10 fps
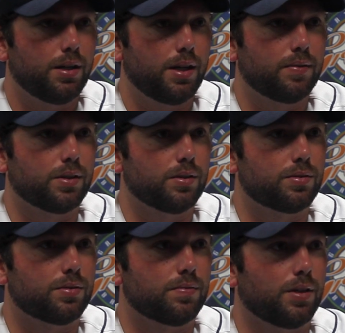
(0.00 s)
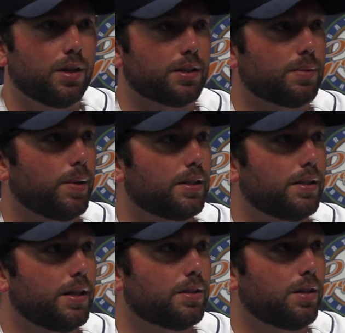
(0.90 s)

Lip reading: having those unexpected days